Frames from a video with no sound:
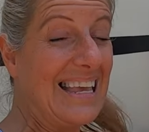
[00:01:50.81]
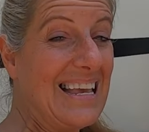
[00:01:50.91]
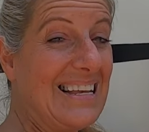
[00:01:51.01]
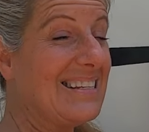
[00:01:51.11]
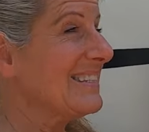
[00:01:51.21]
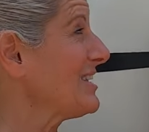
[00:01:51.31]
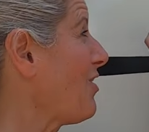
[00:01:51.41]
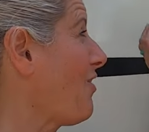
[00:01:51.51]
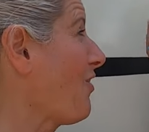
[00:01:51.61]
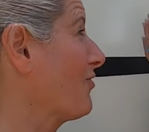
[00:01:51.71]
These
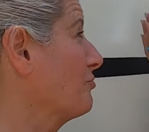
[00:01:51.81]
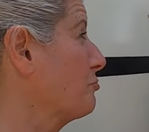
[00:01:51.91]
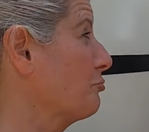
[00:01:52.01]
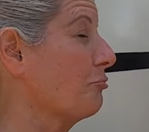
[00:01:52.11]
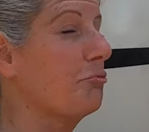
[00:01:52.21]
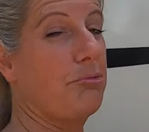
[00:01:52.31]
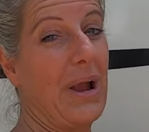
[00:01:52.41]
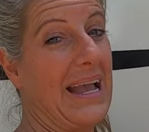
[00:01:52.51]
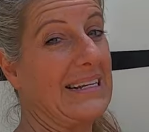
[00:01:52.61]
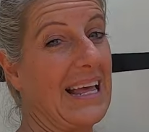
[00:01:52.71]
are
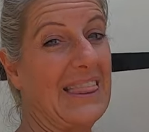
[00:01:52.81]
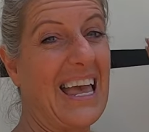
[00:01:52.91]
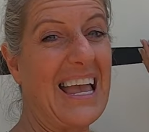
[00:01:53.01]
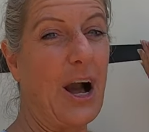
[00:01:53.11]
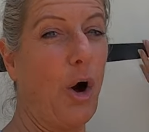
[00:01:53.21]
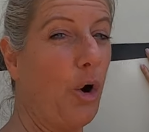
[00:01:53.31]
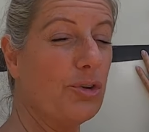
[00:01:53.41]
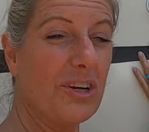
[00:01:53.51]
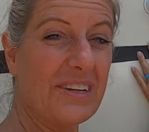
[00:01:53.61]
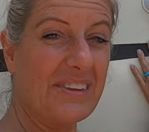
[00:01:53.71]
great. They
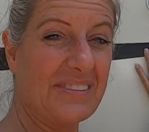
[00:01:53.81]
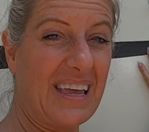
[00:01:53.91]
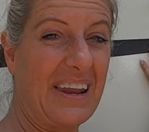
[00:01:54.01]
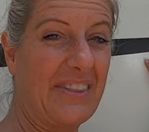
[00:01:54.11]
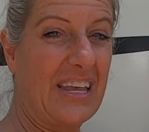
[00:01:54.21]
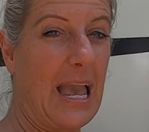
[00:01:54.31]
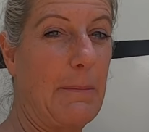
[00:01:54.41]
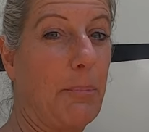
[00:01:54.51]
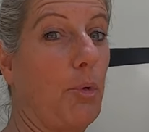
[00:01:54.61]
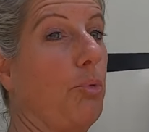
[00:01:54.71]
hold onto the side of the
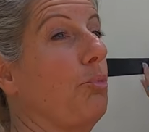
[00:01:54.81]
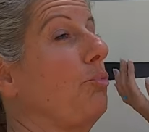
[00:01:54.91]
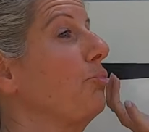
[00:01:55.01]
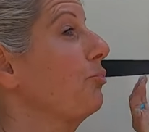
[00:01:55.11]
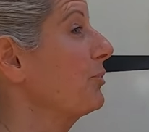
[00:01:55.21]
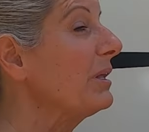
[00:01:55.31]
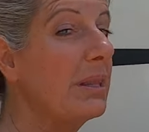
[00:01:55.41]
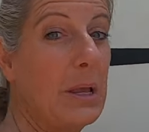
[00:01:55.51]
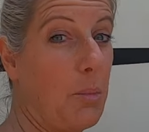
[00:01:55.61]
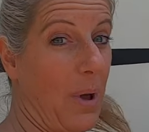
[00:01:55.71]
camper
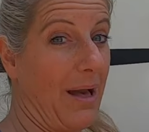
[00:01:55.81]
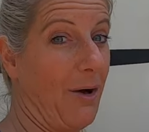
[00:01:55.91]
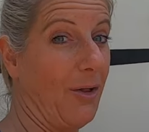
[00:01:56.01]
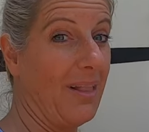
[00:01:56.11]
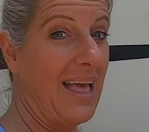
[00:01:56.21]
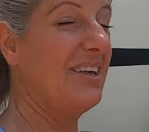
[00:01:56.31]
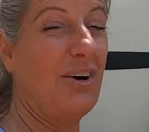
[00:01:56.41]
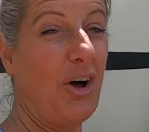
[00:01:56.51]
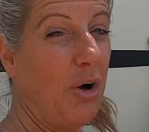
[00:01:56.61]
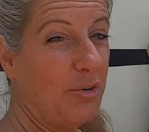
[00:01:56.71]
really well.
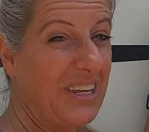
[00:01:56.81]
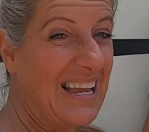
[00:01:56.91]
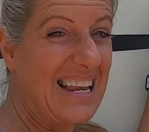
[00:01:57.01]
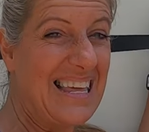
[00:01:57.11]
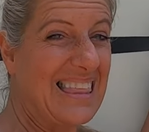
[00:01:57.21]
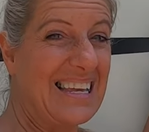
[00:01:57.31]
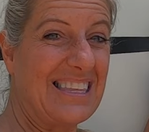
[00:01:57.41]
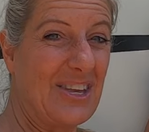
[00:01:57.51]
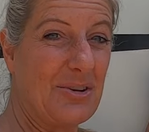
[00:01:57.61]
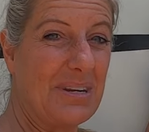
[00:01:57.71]
They'll hold
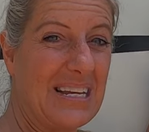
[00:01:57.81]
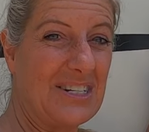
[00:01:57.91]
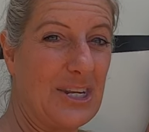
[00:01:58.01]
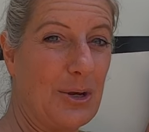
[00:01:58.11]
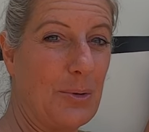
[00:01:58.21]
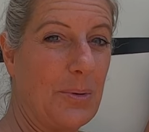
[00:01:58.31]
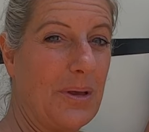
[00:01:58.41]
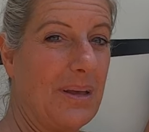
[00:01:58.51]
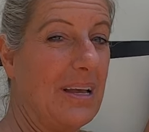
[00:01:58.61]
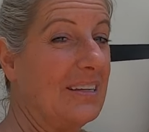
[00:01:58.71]
anything that you need to.
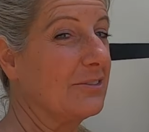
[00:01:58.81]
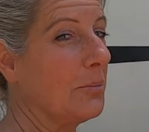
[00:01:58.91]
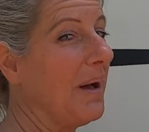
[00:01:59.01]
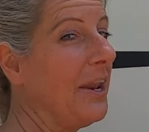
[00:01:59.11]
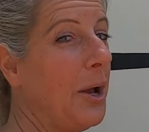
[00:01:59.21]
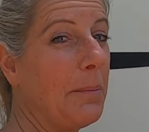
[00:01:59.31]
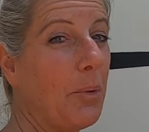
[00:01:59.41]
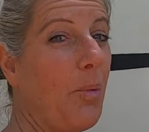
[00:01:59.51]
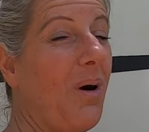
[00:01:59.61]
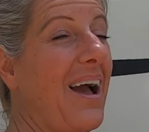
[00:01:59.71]
So my
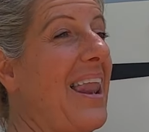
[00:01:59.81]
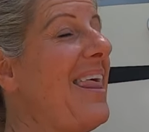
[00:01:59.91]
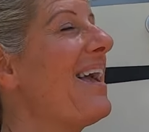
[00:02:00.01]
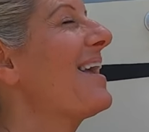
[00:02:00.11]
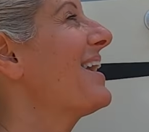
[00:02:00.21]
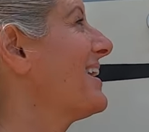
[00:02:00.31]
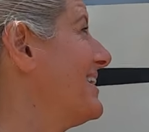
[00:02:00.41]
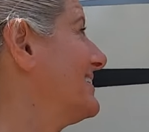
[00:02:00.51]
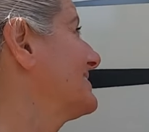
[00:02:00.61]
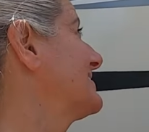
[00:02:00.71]
number one
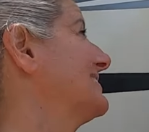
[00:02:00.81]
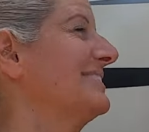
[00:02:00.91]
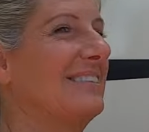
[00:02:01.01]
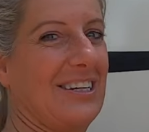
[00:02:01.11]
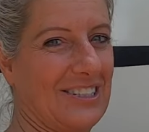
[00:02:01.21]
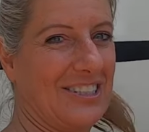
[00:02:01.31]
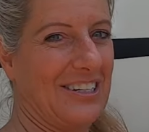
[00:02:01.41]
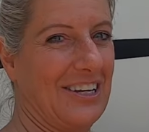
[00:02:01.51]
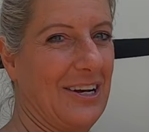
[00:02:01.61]
is the suction